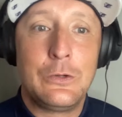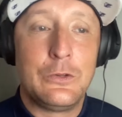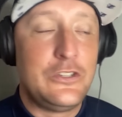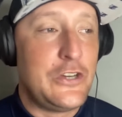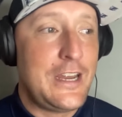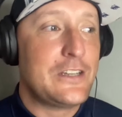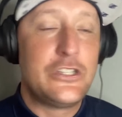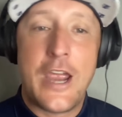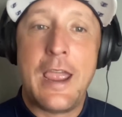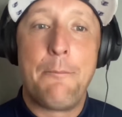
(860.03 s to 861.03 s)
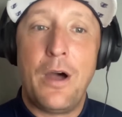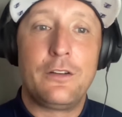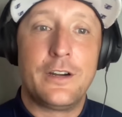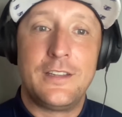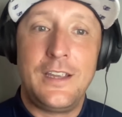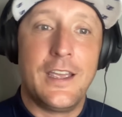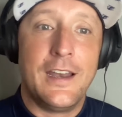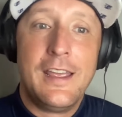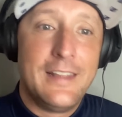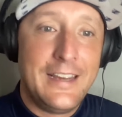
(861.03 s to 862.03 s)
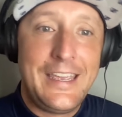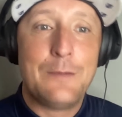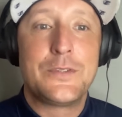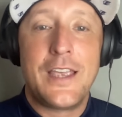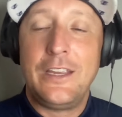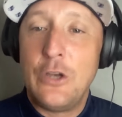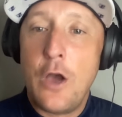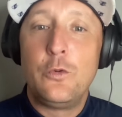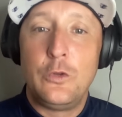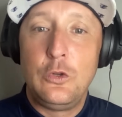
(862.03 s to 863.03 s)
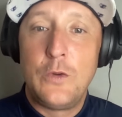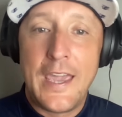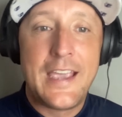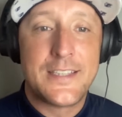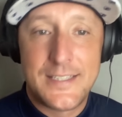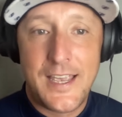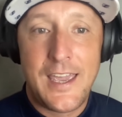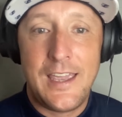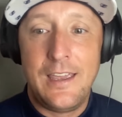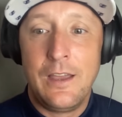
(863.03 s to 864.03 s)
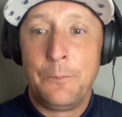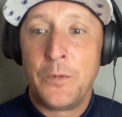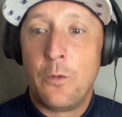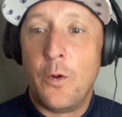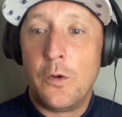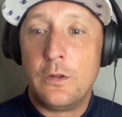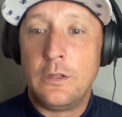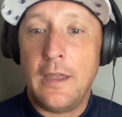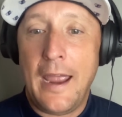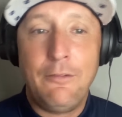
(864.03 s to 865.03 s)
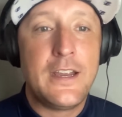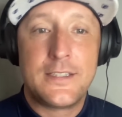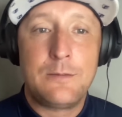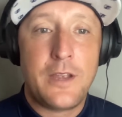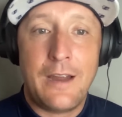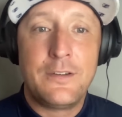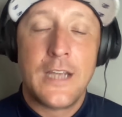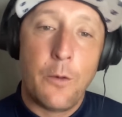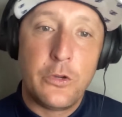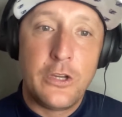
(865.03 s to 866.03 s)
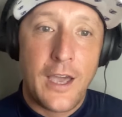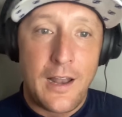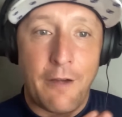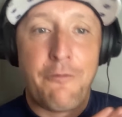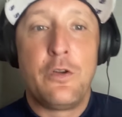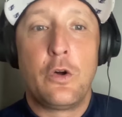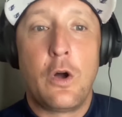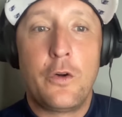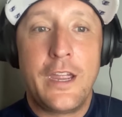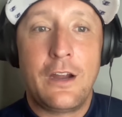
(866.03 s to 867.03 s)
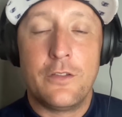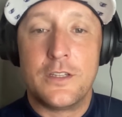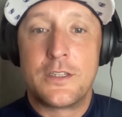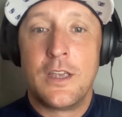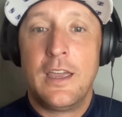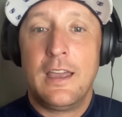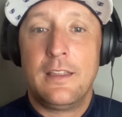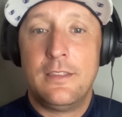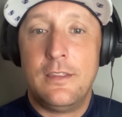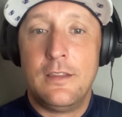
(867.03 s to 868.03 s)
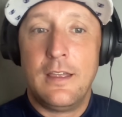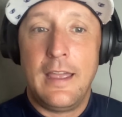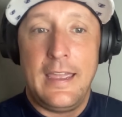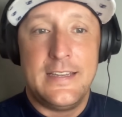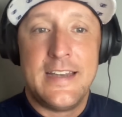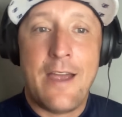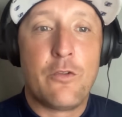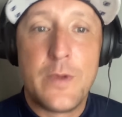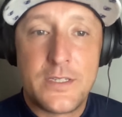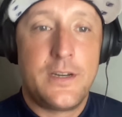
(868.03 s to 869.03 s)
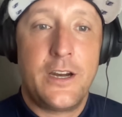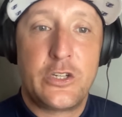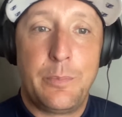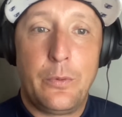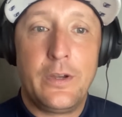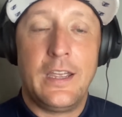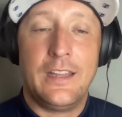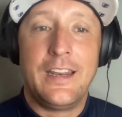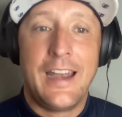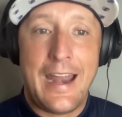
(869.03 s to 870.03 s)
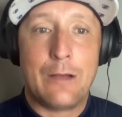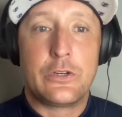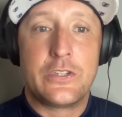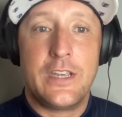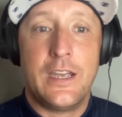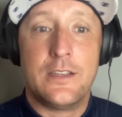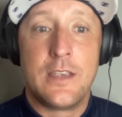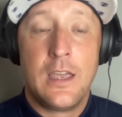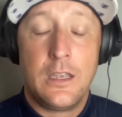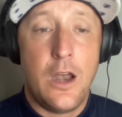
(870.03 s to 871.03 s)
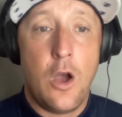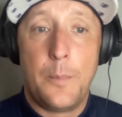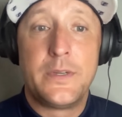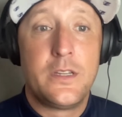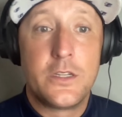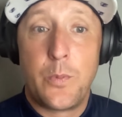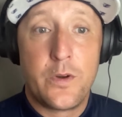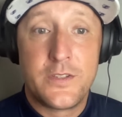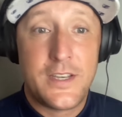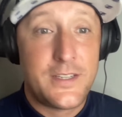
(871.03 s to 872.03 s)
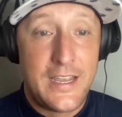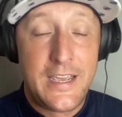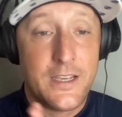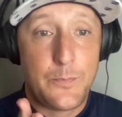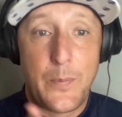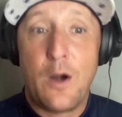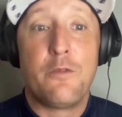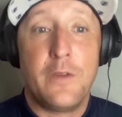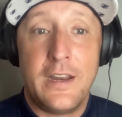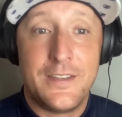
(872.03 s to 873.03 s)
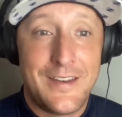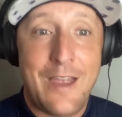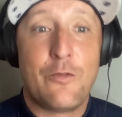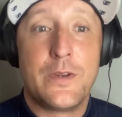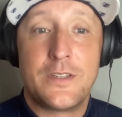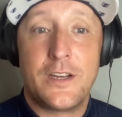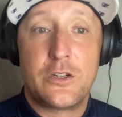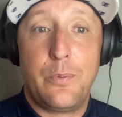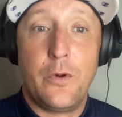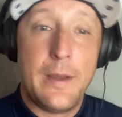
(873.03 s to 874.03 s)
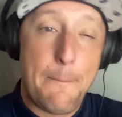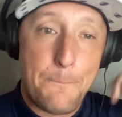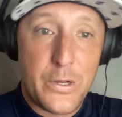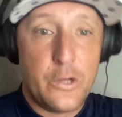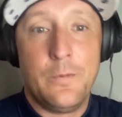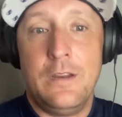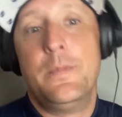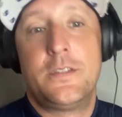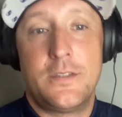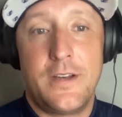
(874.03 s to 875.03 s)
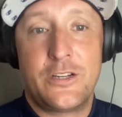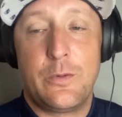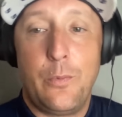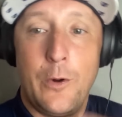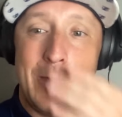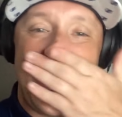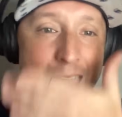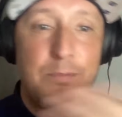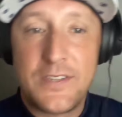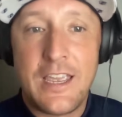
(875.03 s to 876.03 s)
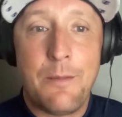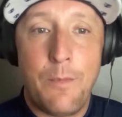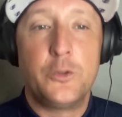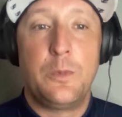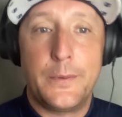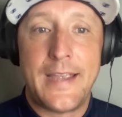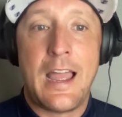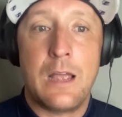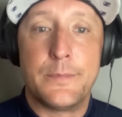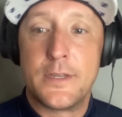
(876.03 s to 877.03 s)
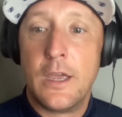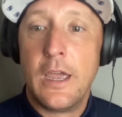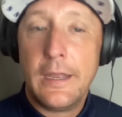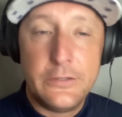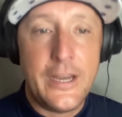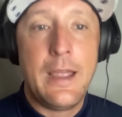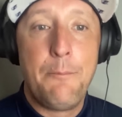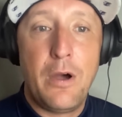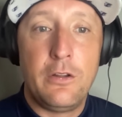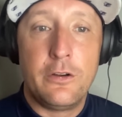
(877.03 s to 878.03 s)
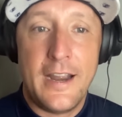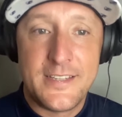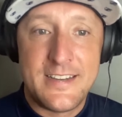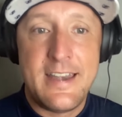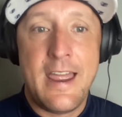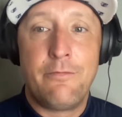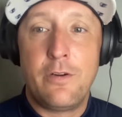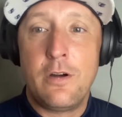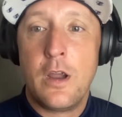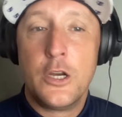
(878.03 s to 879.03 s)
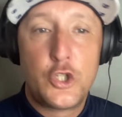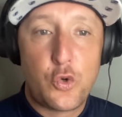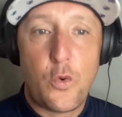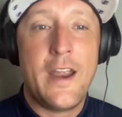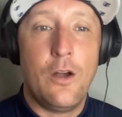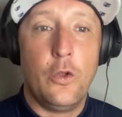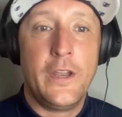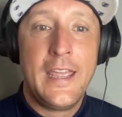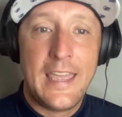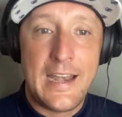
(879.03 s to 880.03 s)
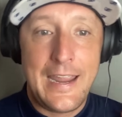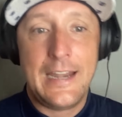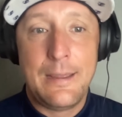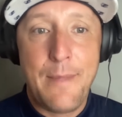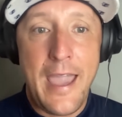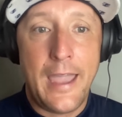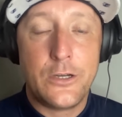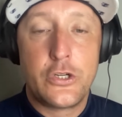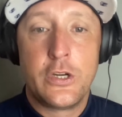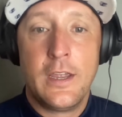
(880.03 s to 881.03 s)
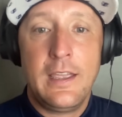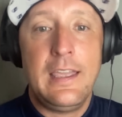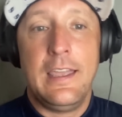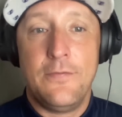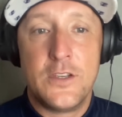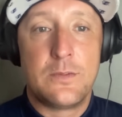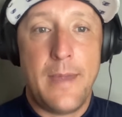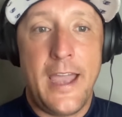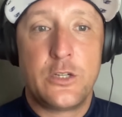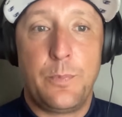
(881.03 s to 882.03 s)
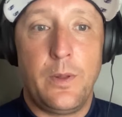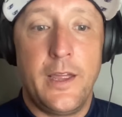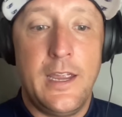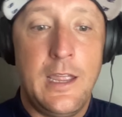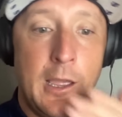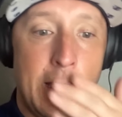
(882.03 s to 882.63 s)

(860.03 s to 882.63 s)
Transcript: jinx J.M. Butler at the end. They kept saying, you can't say, well, it seems like every time when you got like a field goal kicker he's never missed an extra point, and then the announcer says, up until this point in the season, he is perfect. He's never missed an extra point. Boom, and he misses an extra point. They kept saying multiple times, J.M. Butler has never trailed in any match in this match play